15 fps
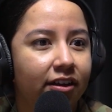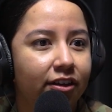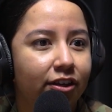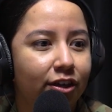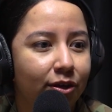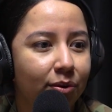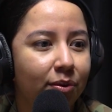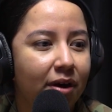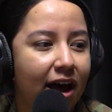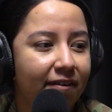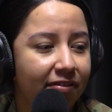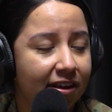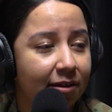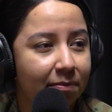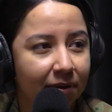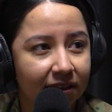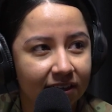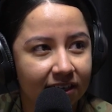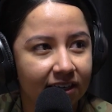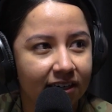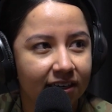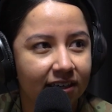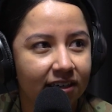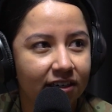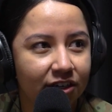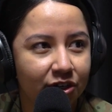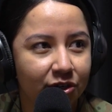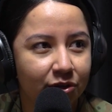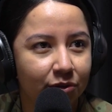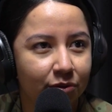you have the ability
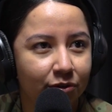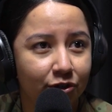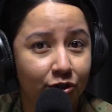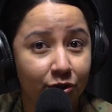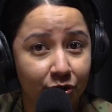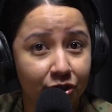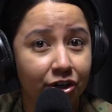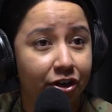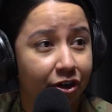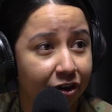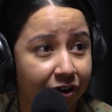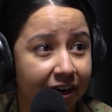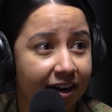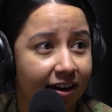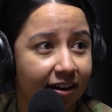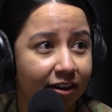to choose your career.